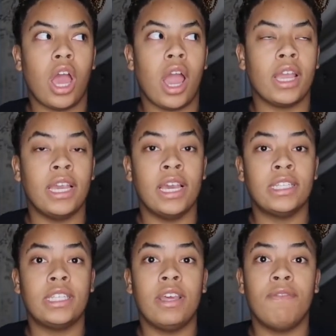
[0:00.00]
I
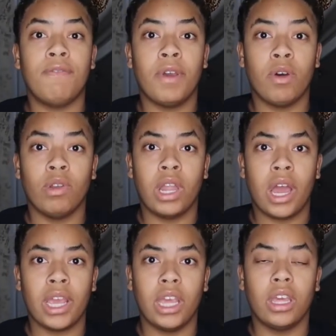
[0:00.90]
guess he felt
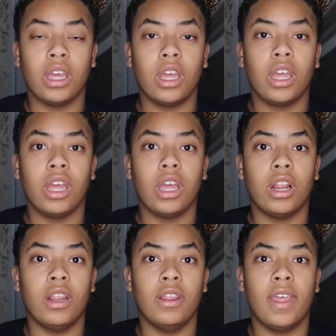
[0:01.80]
like
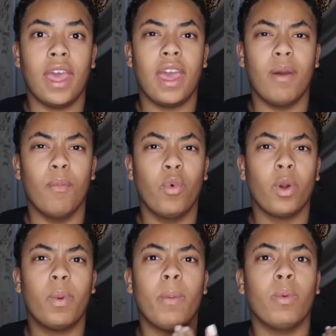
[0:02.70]
that more
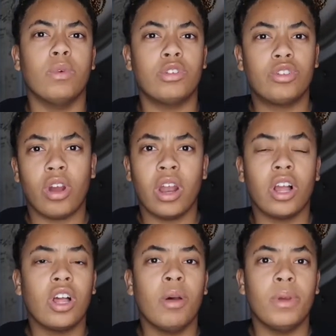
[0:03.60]
people was trying to
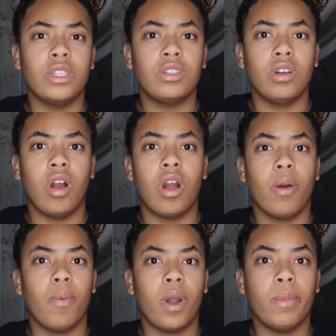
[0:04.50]
come into our
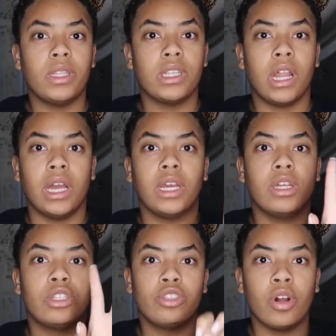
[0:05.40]
apartment to like
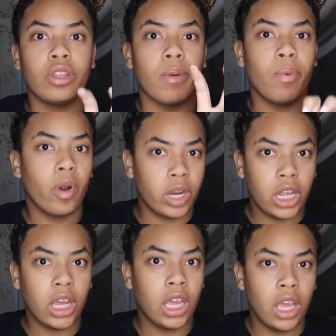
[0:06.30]
start the party
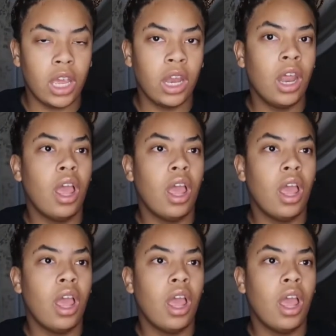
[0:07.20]
again,